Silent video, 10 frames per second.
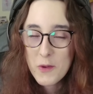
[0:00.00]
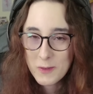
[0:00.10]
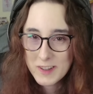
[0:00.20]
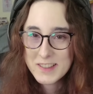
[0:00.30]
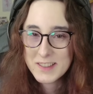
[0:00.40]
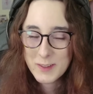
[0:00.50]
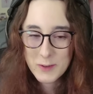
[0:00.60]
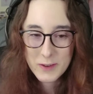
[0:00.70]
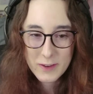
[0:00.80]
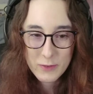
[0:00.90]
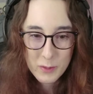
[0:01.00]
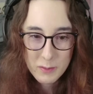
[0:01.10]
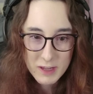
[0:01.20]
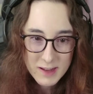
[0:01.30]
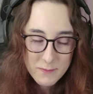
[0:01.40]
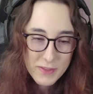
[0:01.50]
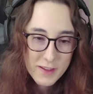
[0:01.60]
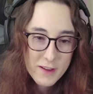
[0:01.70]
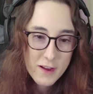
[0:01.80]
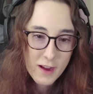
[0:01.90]
which is great for me.
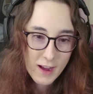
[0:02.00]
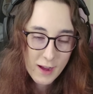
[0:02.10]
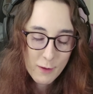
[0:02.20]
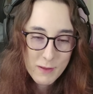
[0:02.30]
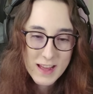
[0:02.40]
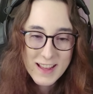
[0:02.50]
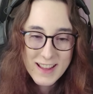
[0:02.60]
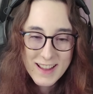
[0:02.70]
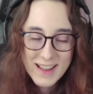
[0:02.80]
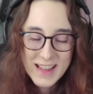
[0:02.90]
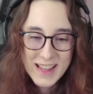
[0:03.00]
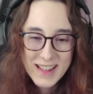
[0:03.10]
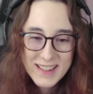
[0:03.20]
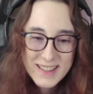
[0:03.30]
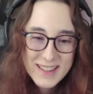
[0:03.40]
It